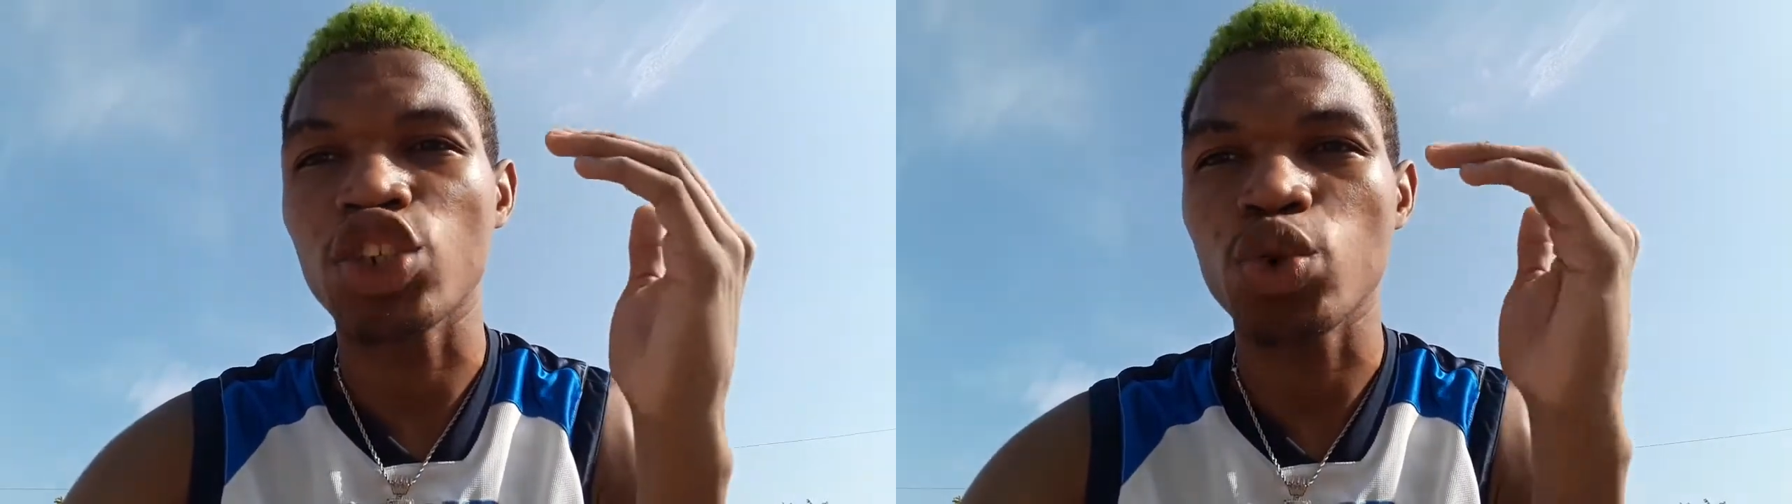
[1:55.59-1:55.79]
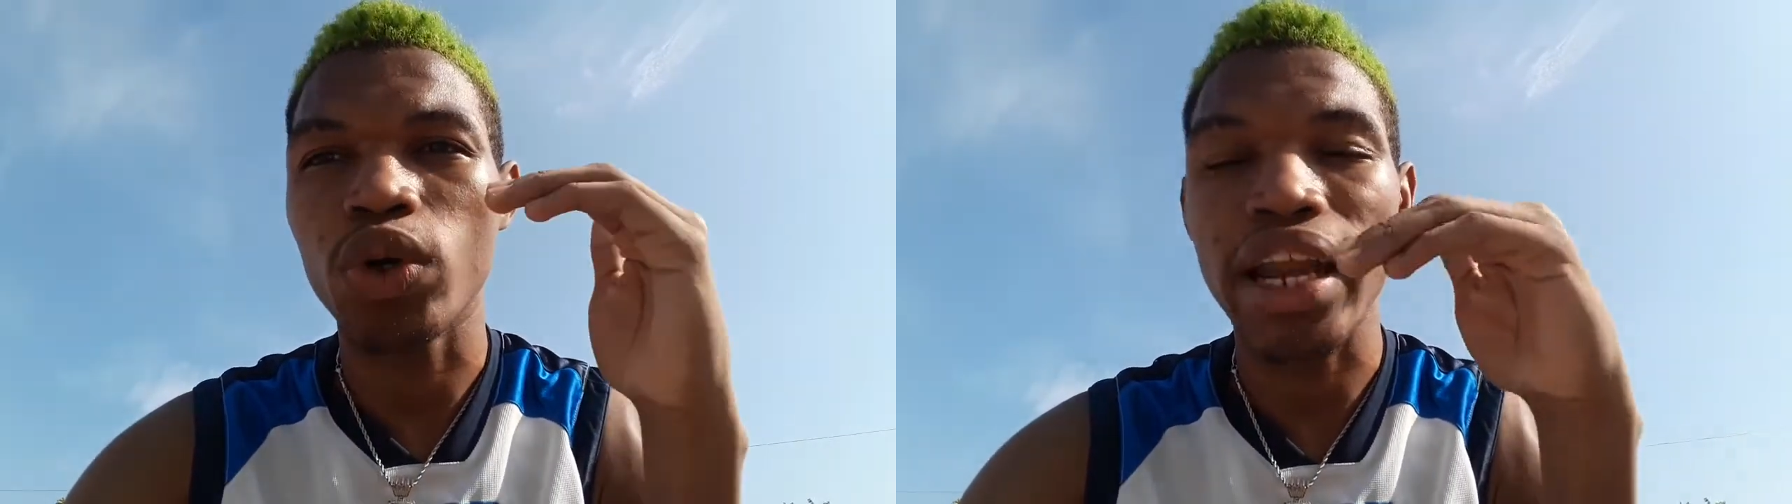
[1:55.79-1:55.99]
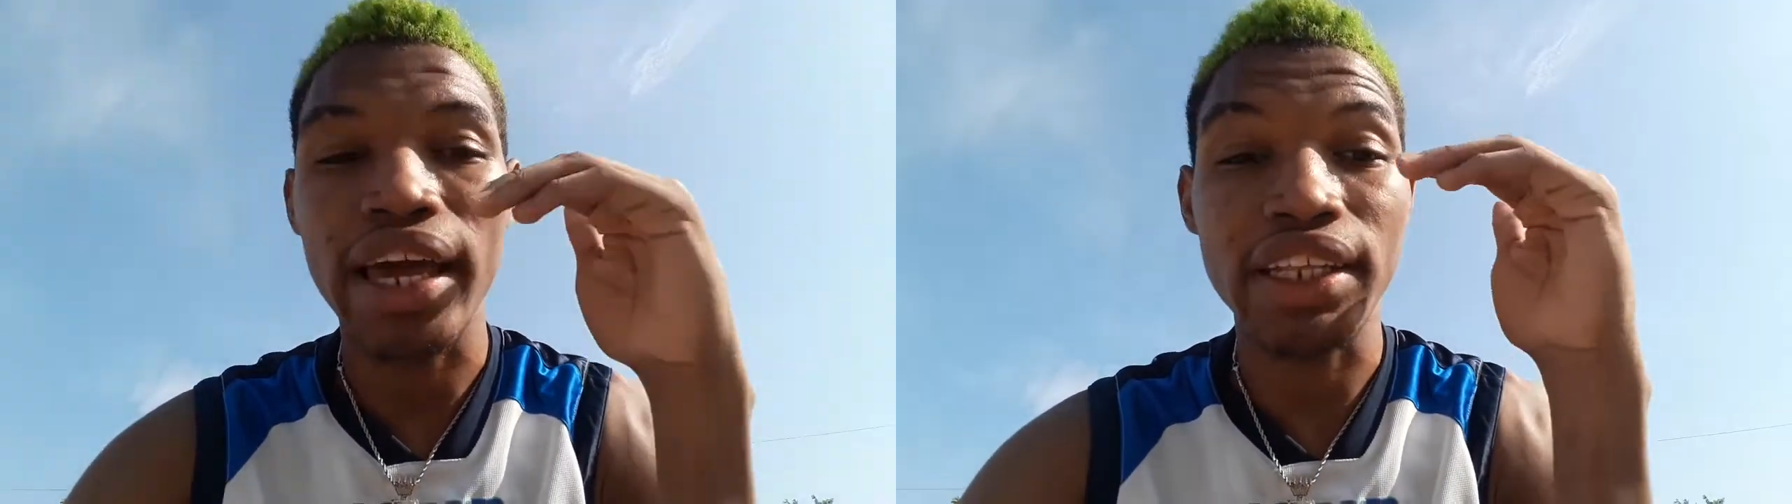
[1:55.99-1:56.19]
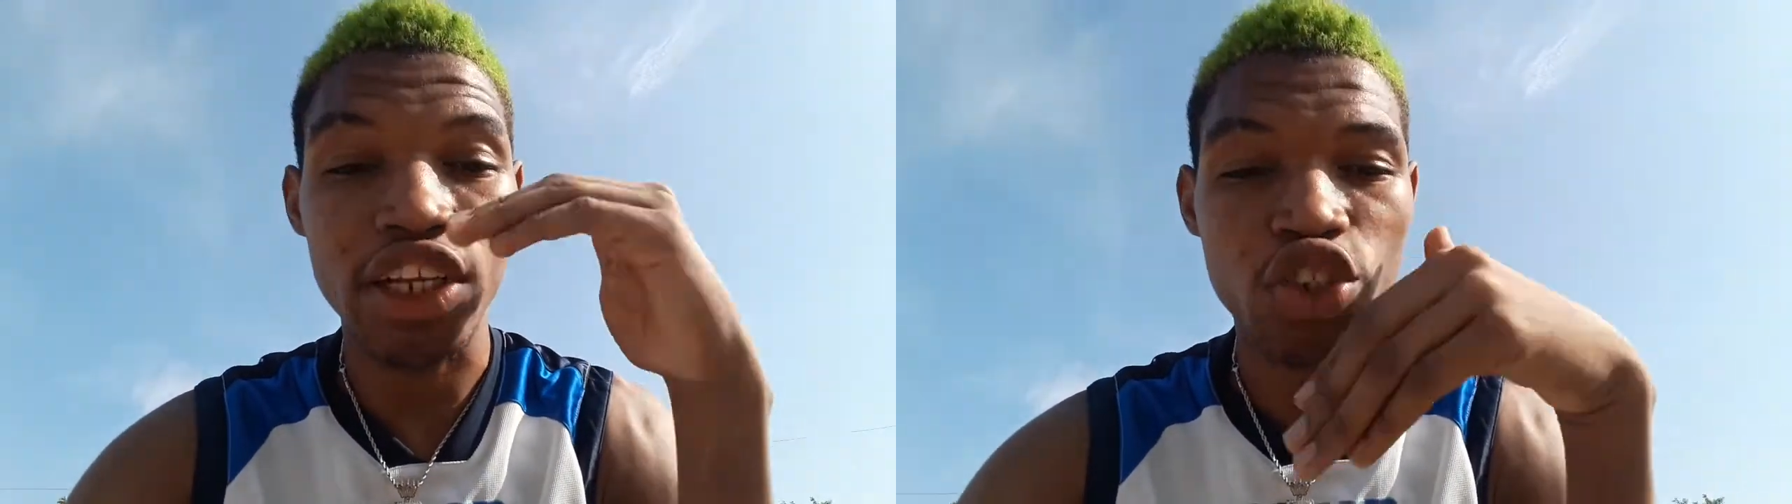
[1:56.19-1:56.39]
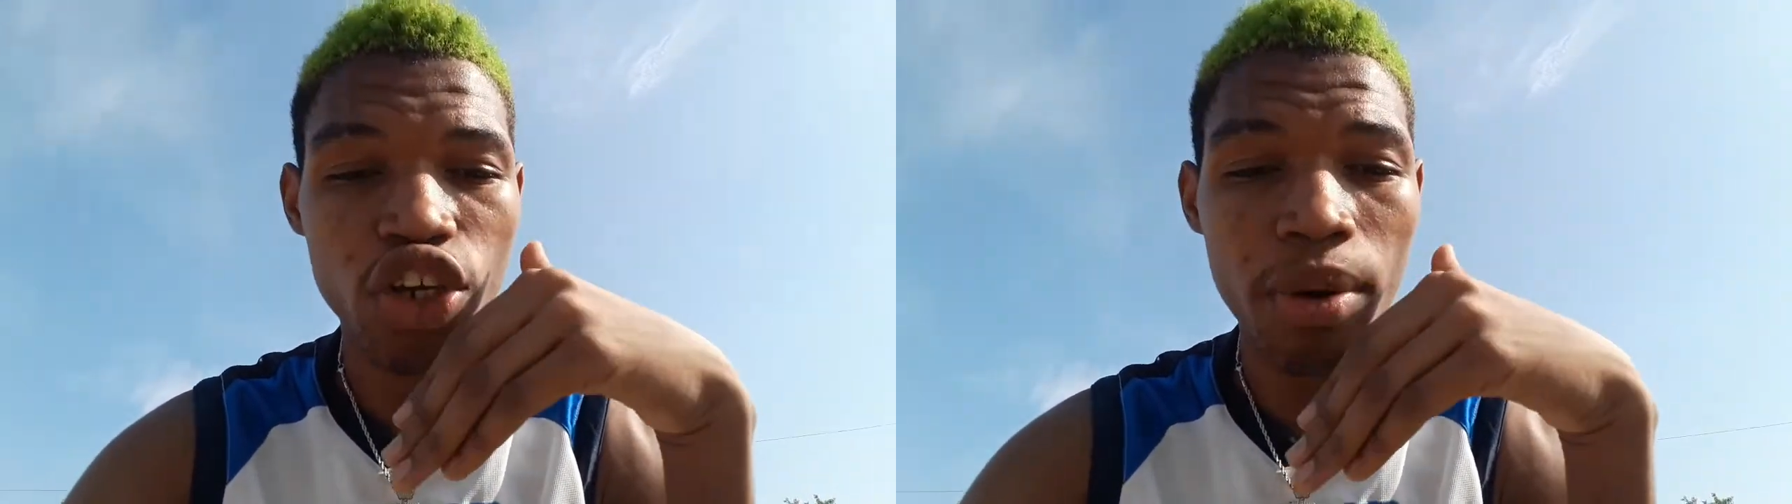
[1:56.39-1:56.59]
show like it
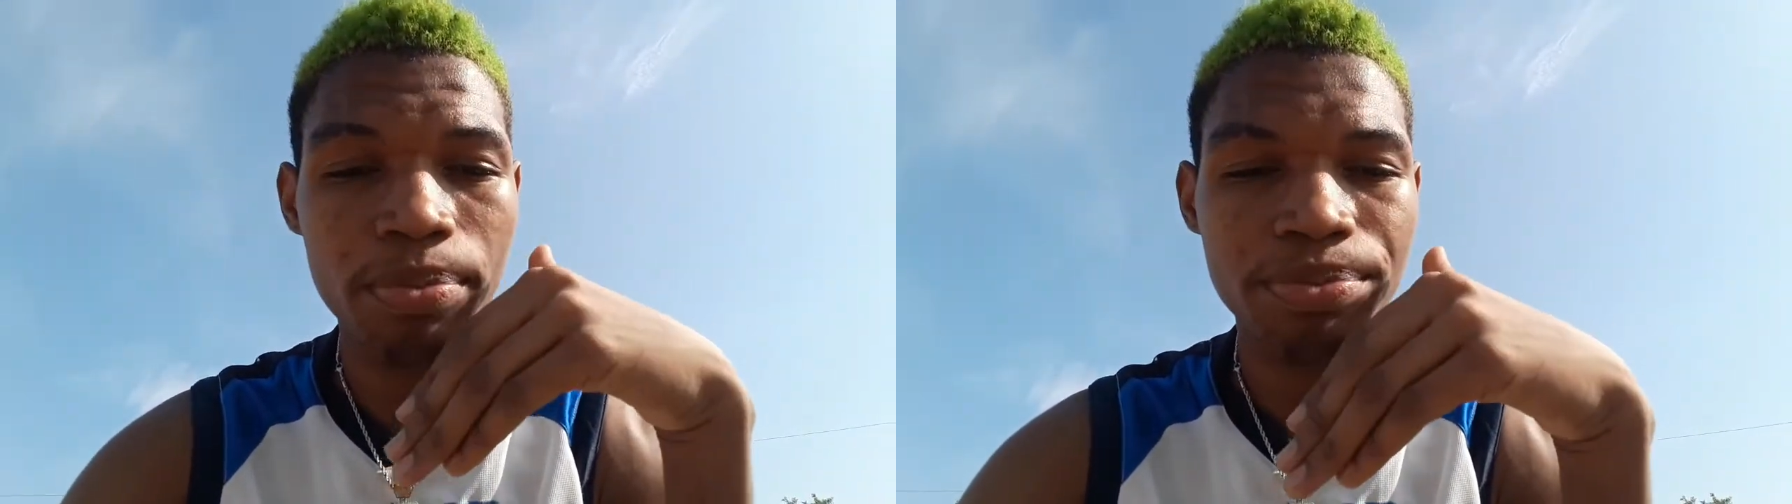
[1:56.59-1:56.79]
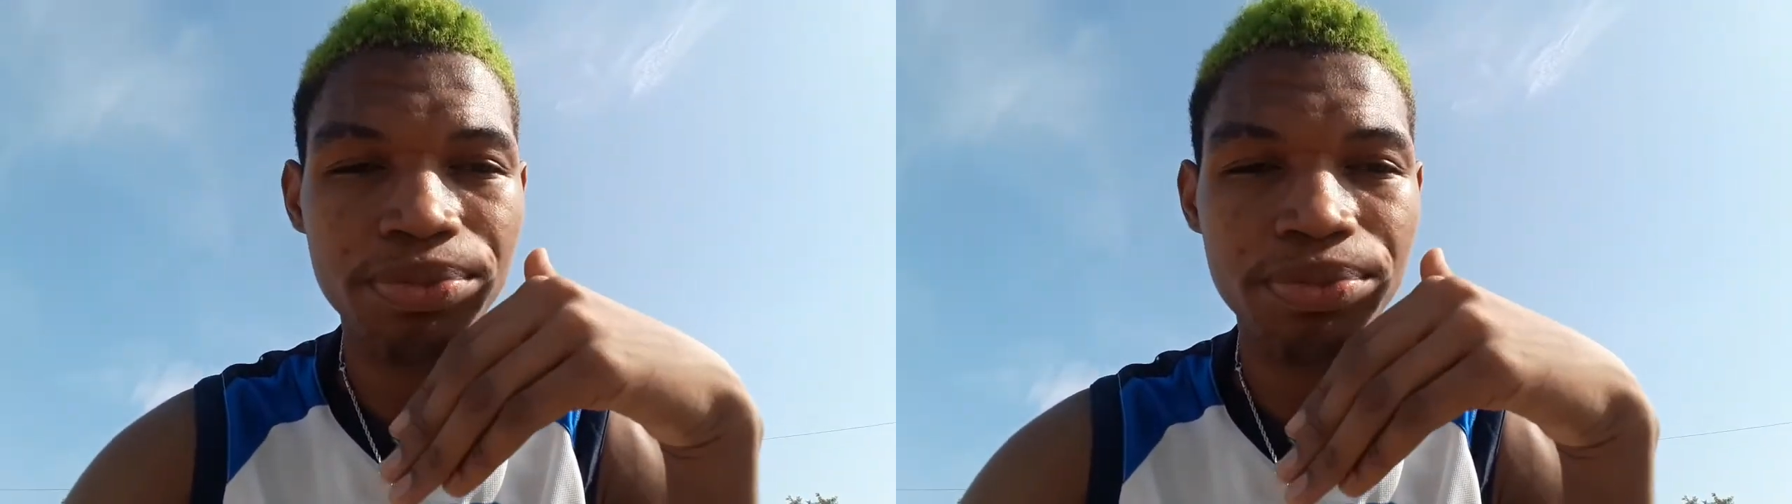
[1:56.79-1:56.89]
a drop,